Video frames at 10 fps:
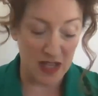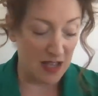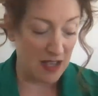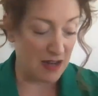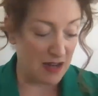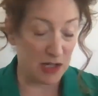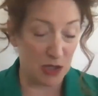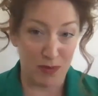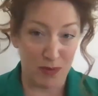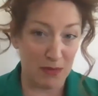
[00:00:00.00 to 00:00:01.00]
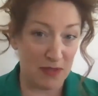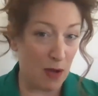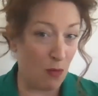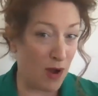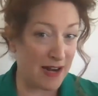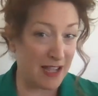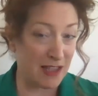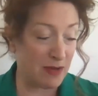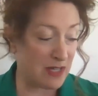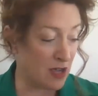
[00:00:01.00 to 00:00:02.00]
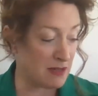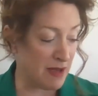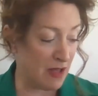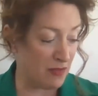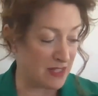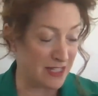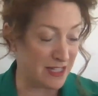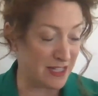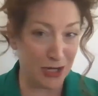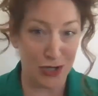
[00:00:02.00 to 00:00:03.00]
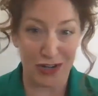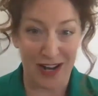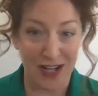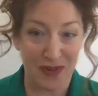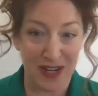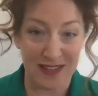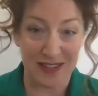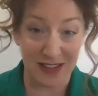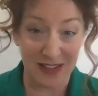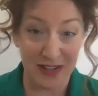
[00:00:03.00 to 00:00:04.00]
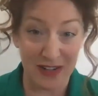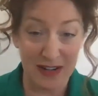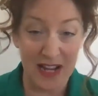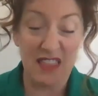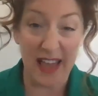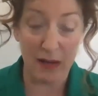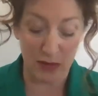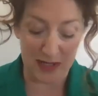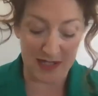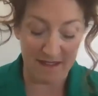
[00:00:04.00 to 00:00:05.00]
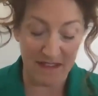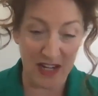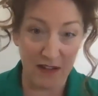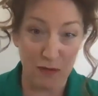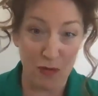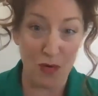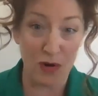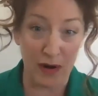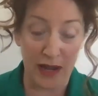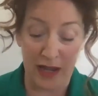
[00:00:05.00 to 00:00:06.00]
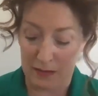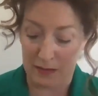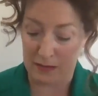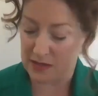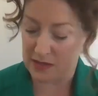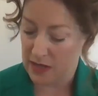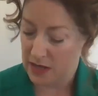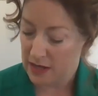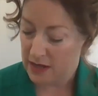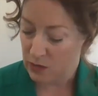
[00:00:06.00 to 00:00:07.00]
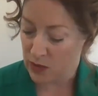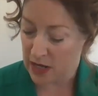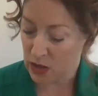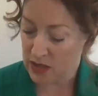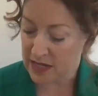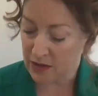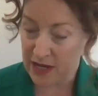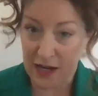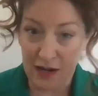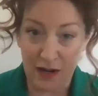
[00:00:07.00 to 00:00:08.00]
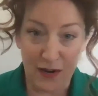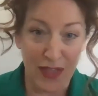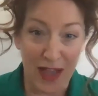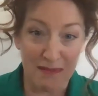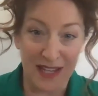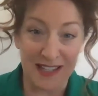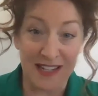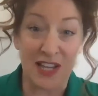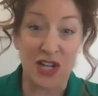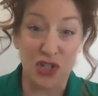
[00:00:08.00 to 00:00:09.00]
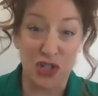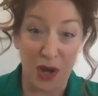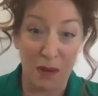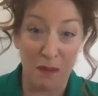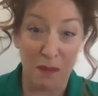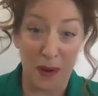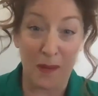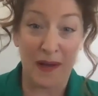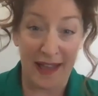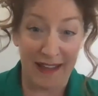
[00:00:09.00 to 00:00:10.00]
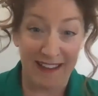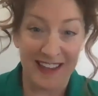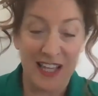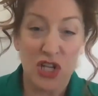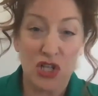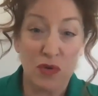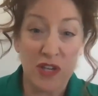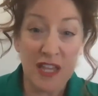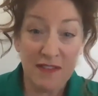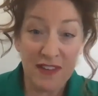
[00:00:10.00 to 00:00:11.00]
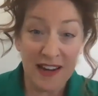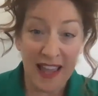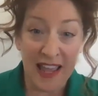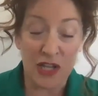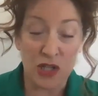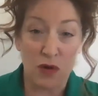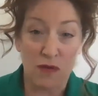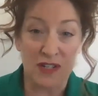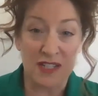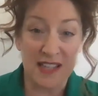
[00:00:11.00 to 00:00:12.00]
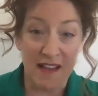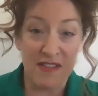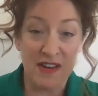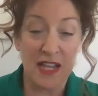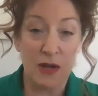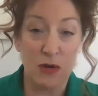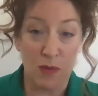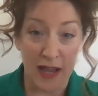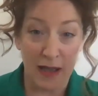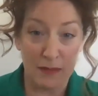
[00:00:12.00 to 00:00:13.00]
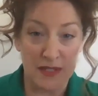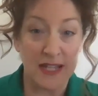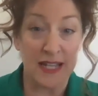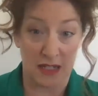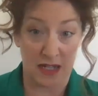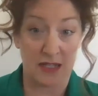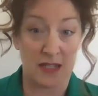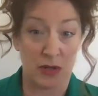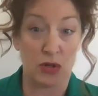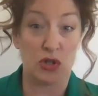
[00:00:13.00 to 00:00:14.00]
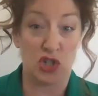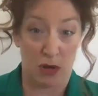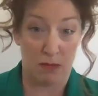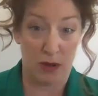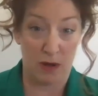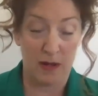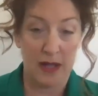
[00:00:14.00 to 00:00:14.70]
Remember that white egg that we talked about that's here in the graduated cylinder? That was 74 grams. When I look down here, that means it's a jumbo egg. So if an egg is over 70 grams, it's considered jumbo.